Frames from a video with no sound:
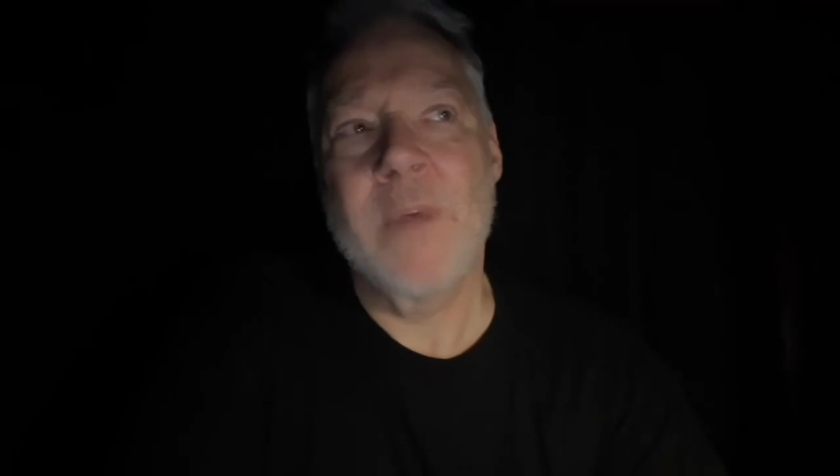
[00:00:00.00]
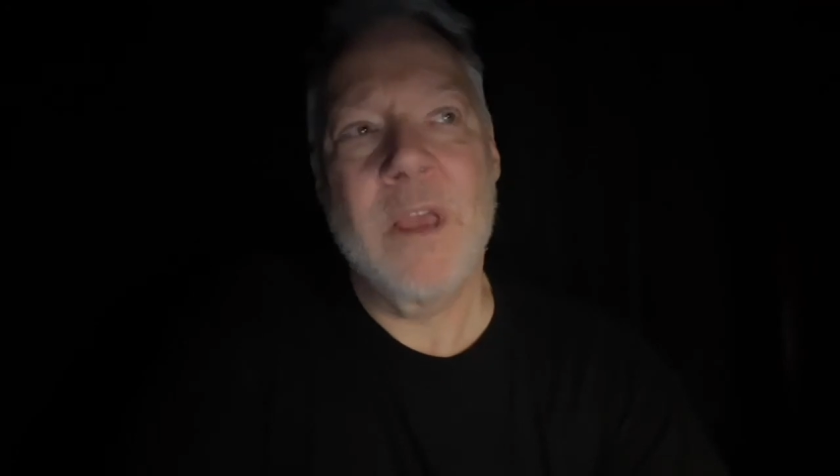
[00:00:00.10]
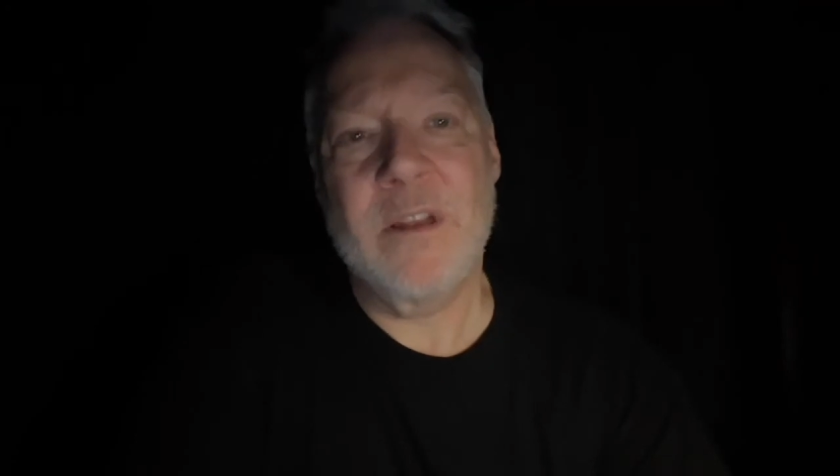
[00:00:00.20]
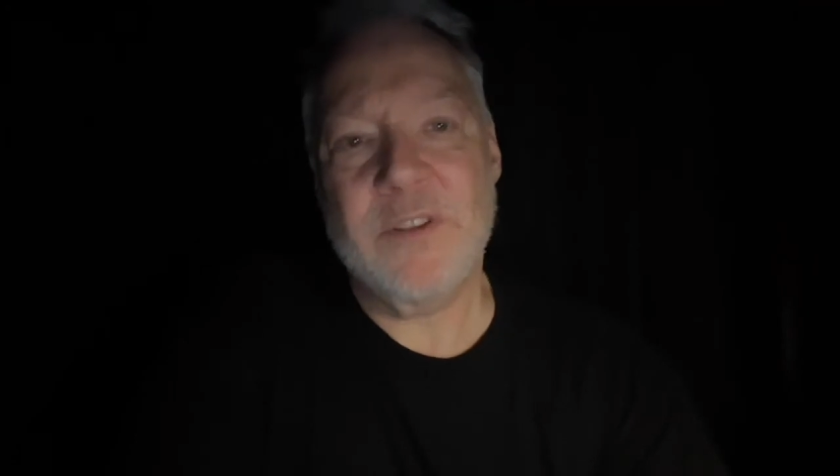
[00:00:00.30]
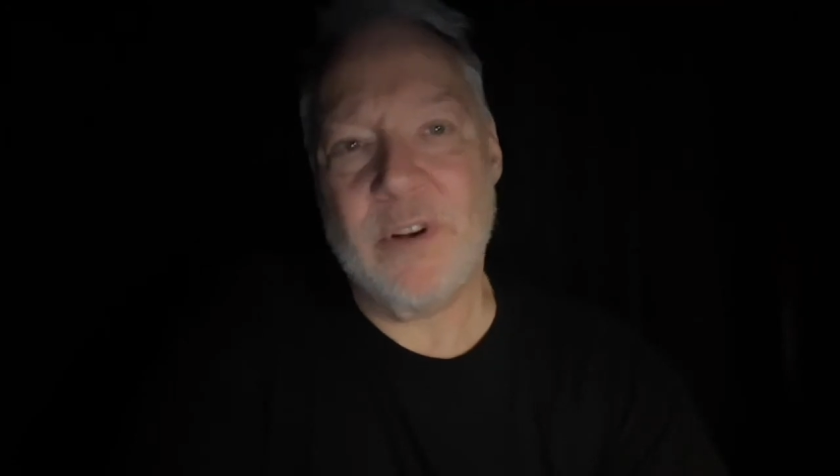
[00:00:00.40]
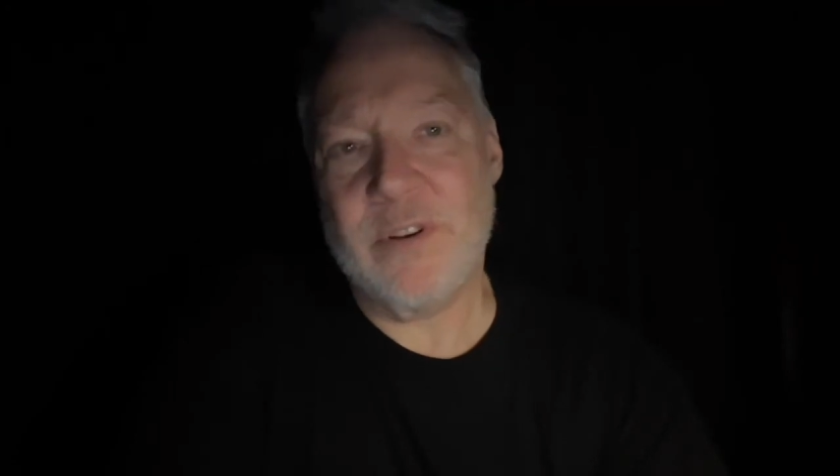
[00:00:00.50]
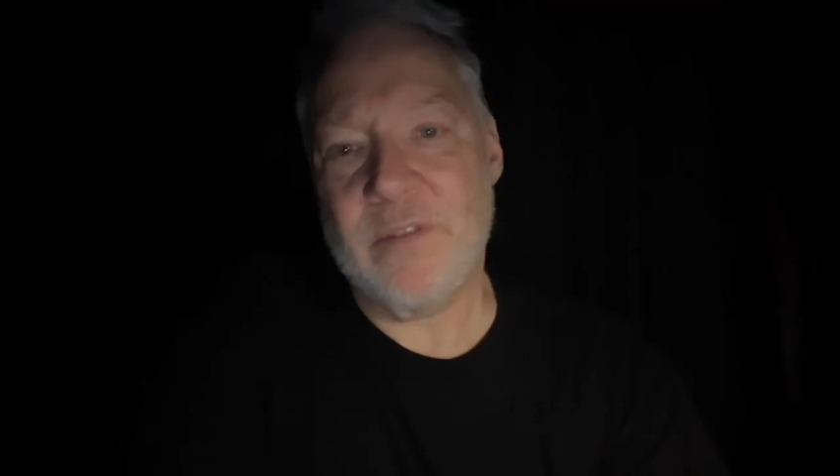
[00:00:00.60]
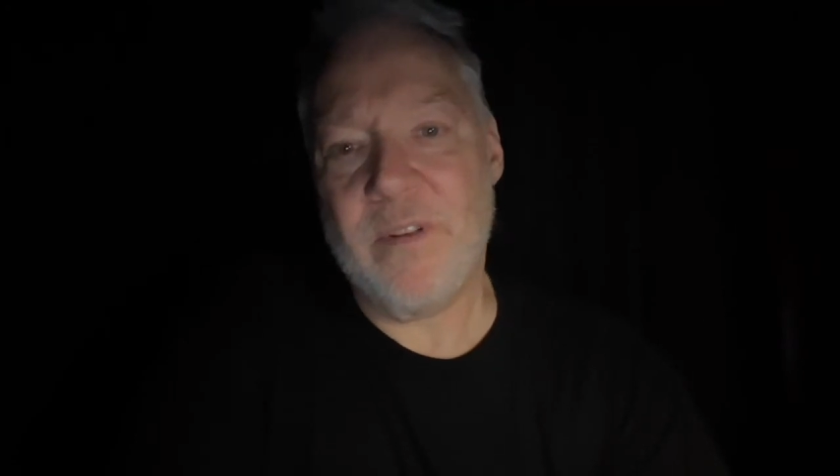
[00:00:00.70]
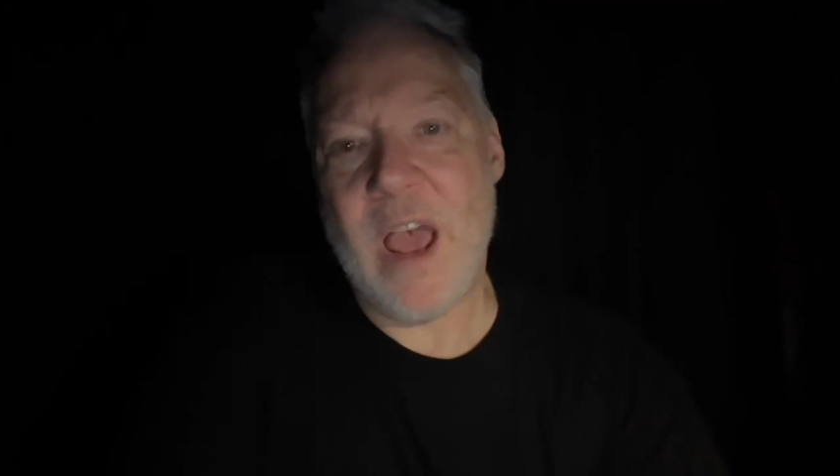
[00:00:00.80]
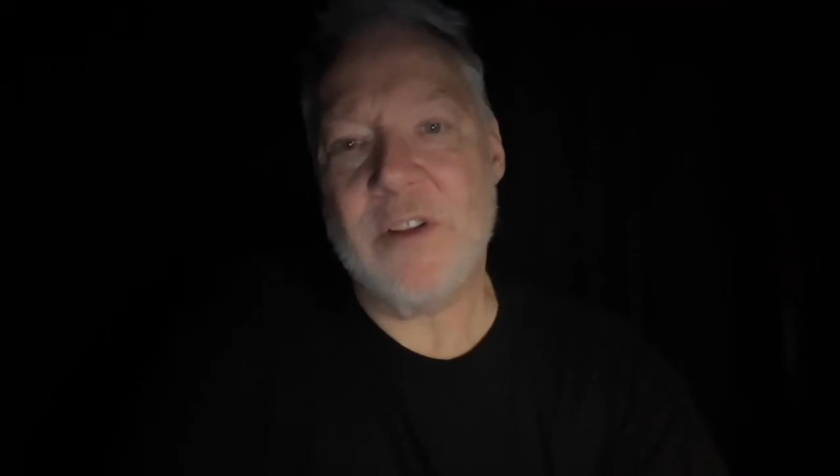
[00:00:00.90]
Lizards
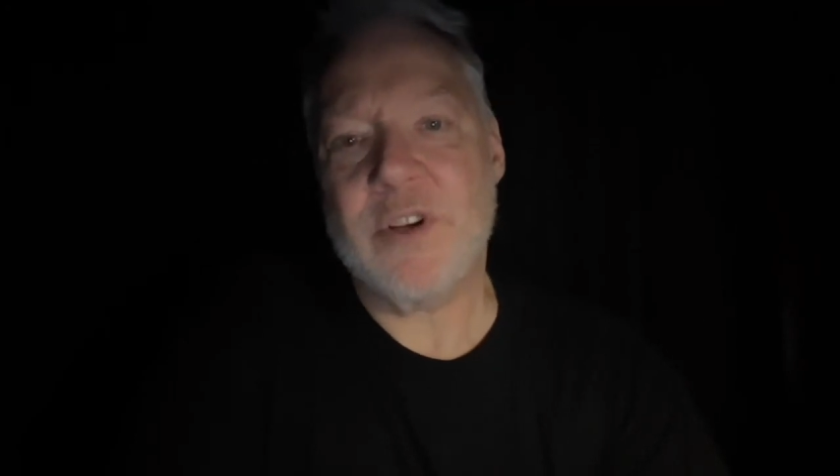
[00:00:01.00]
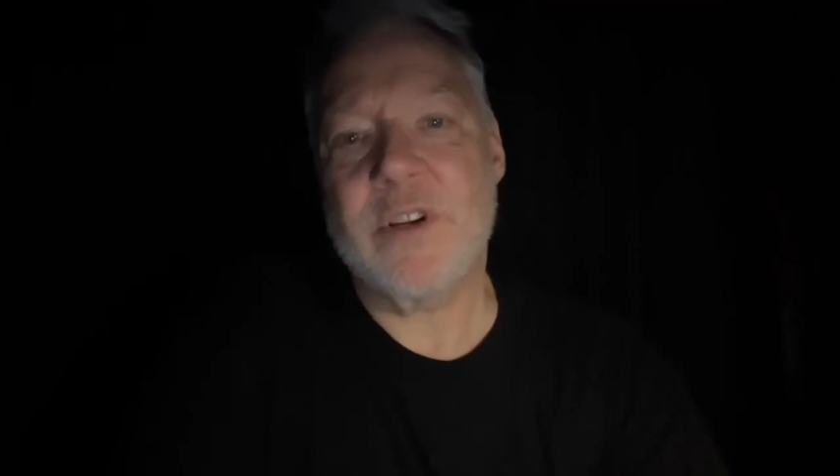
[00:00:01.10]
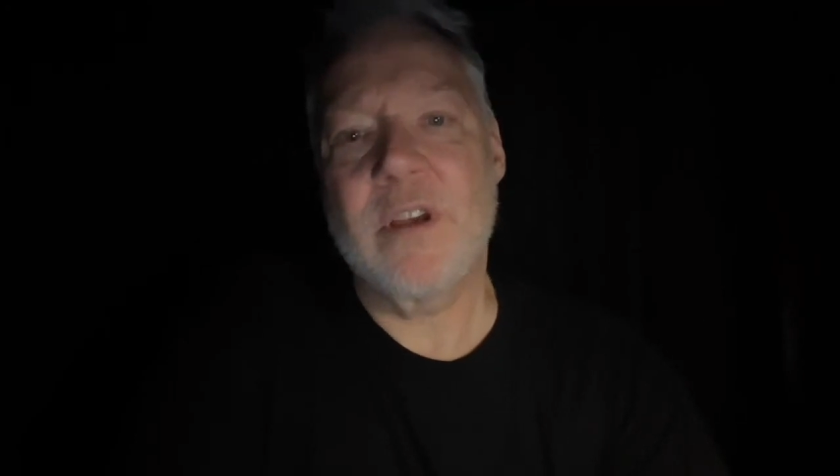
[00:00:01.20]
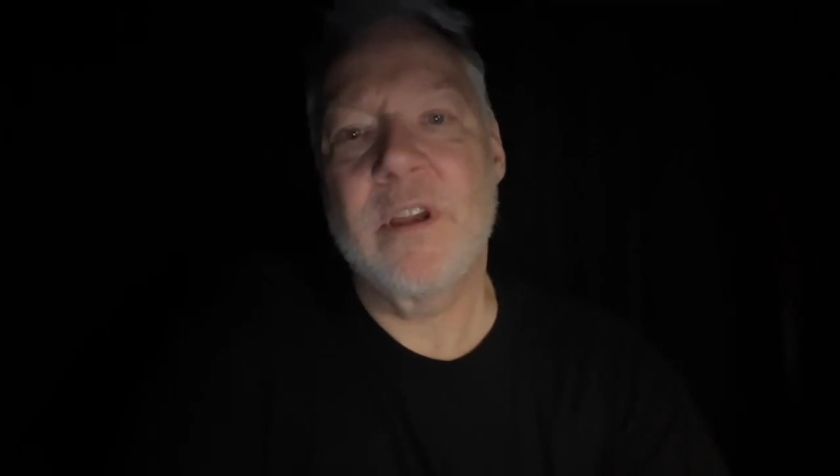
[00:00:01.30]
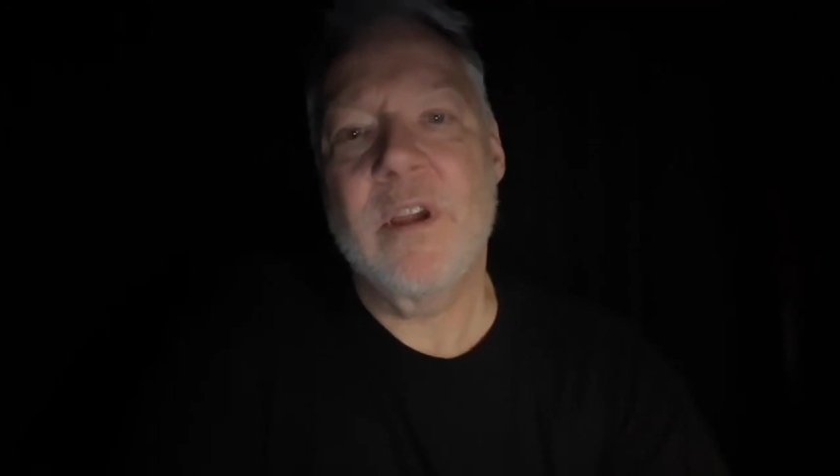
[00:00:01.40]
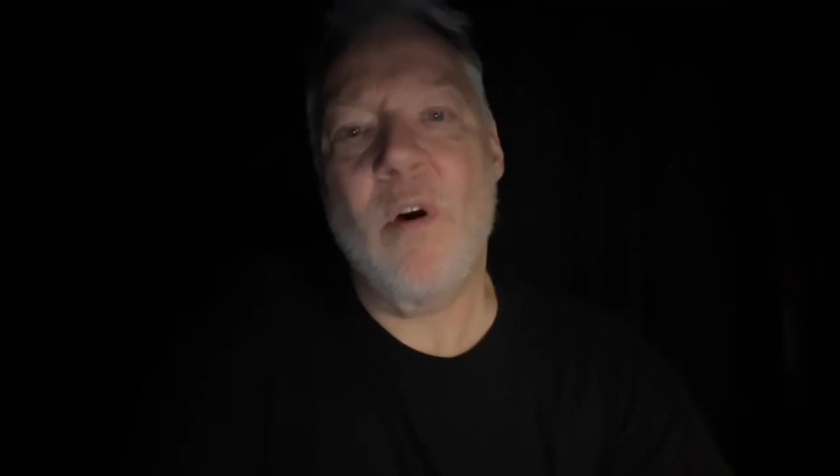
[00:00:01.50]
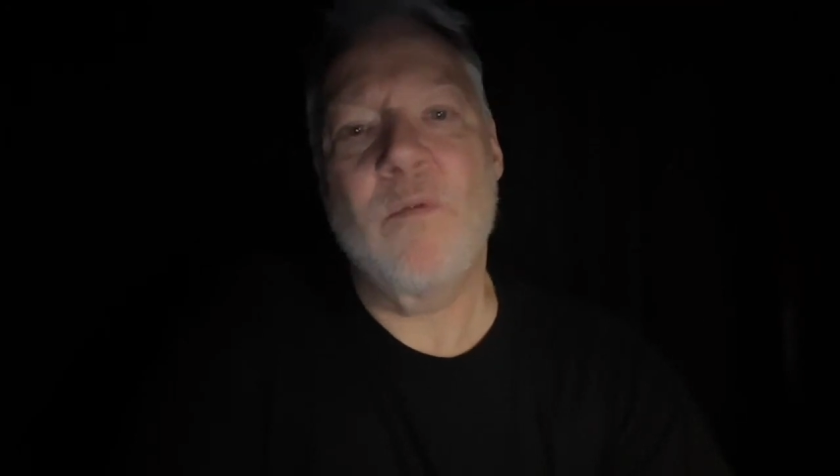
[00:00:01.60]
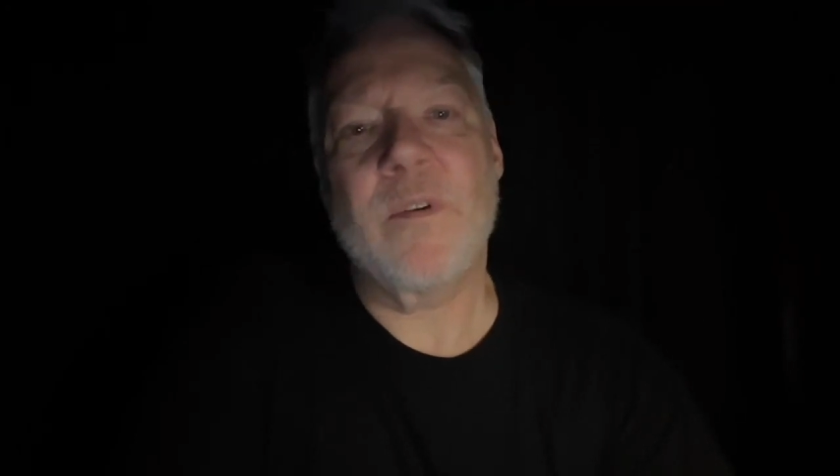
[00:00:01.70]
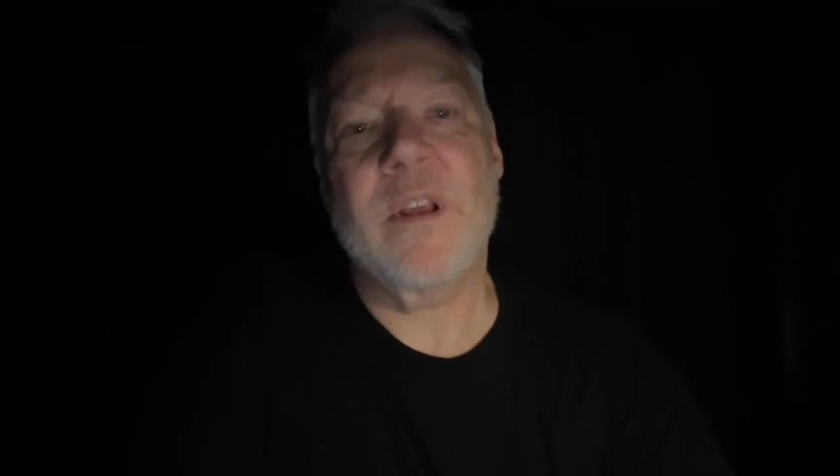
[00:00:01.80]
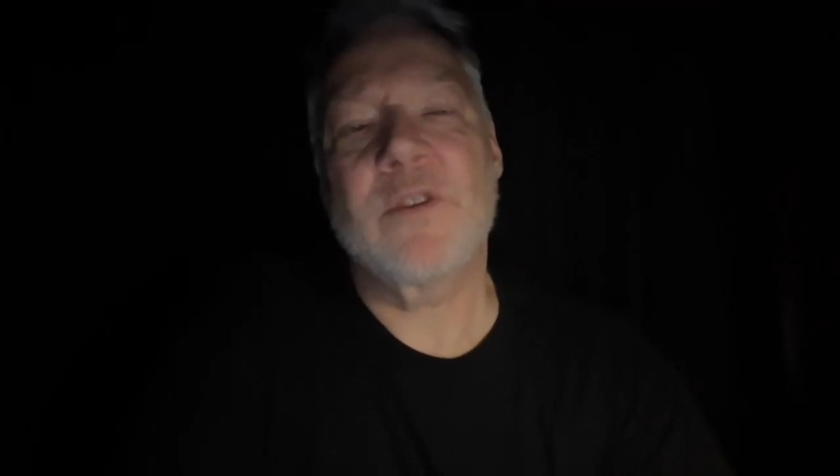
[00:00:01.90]
flashed
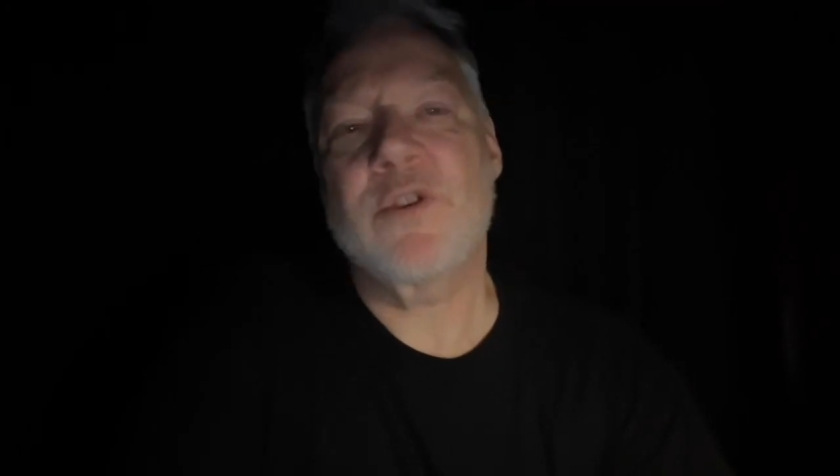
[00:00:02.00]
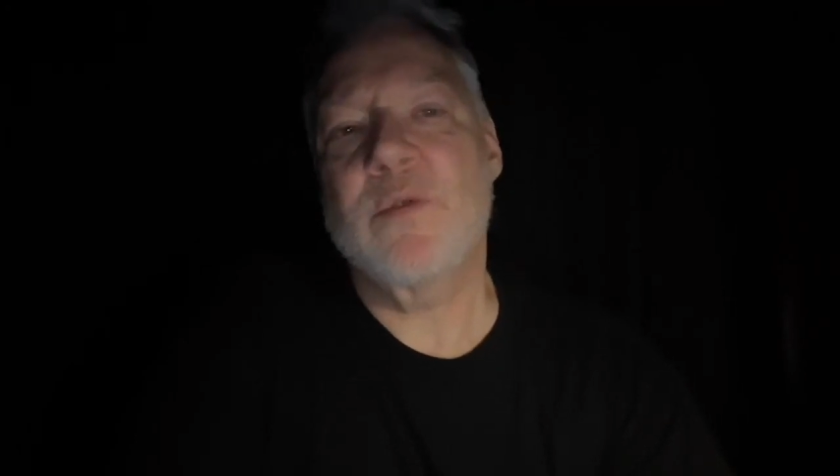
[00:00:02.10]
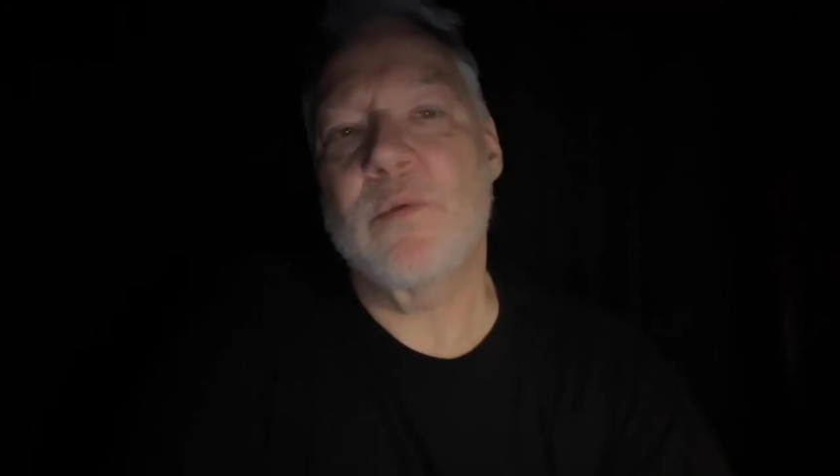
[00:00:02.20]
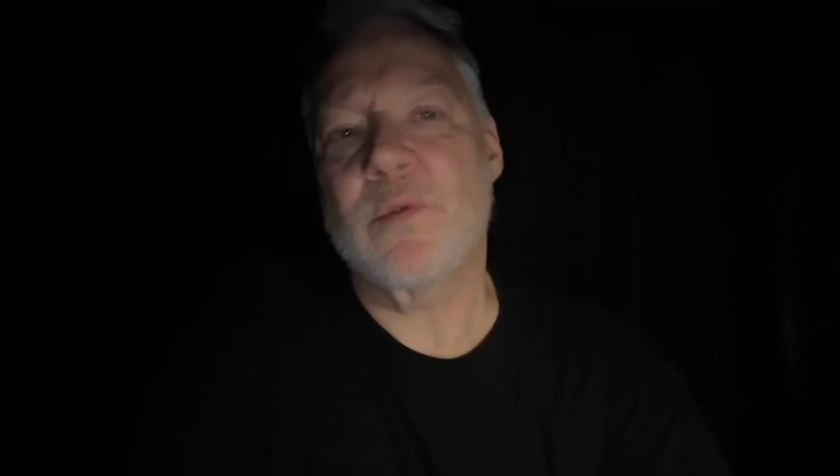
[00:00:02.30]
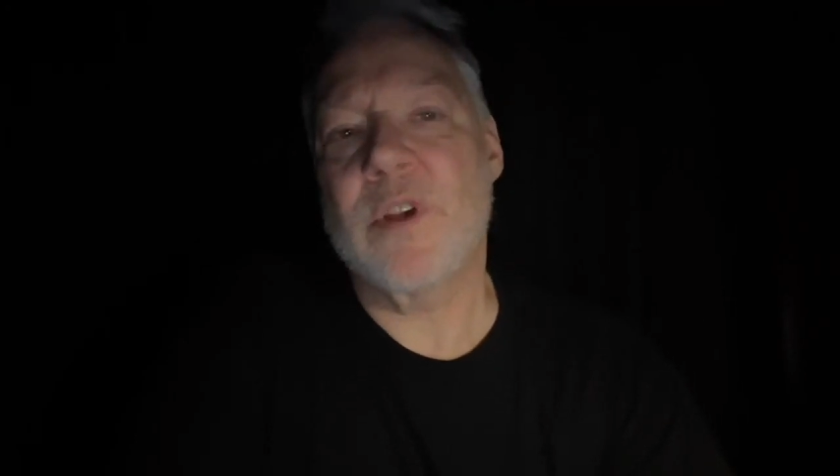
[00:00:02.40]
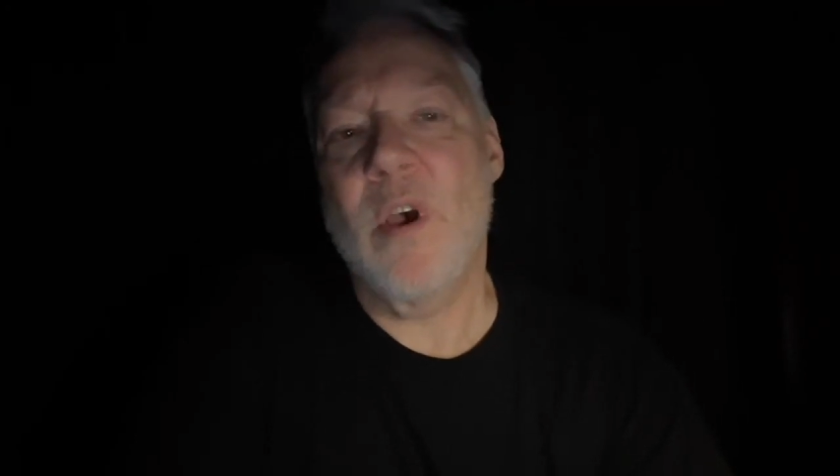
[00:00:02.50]
over his shoes,